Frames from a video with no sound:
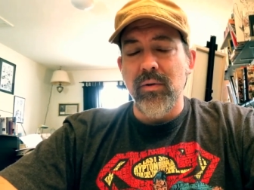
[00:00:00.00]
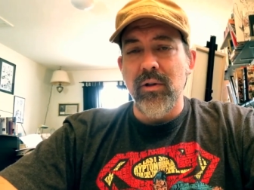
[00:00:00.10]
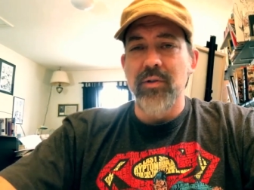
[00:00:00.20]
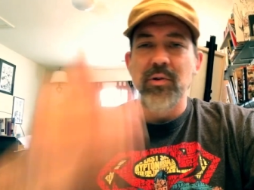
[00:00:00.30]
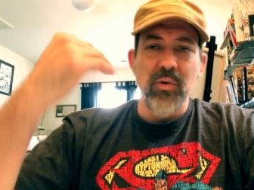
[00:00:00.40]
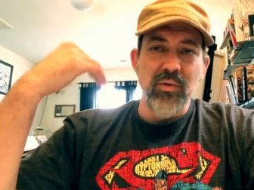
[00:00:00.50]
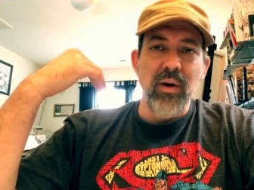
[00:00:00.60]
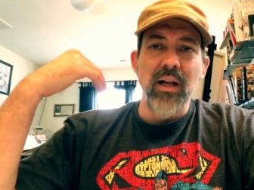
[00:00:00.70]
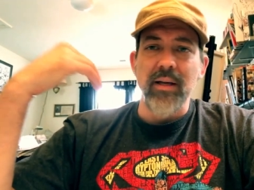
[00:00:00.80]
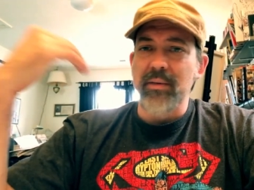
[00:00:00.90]
closer towards
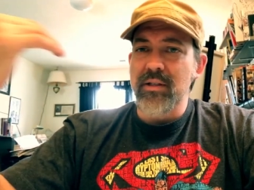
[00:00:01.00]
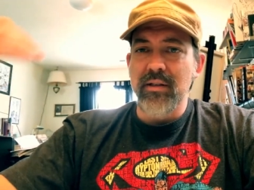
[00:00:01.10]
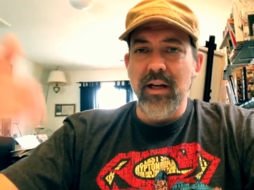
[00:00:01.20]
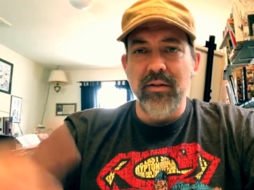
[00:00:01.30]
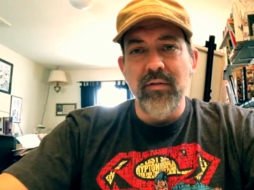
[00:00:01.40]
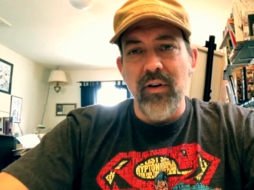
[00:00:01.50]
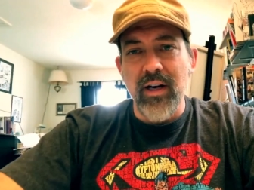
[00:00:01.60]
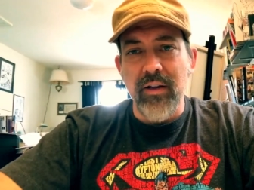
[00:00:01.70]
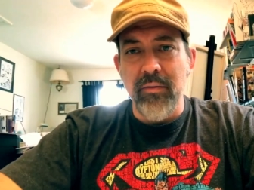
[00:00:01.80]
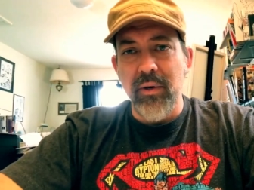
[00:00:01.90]
Raleigh, but not too far
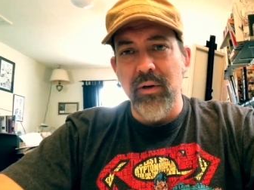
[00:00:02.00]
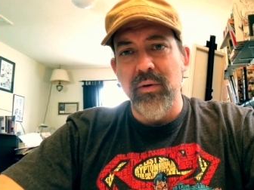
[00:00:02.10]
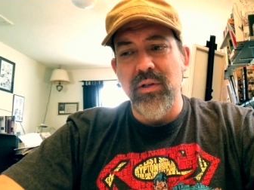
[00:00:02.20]
down the road.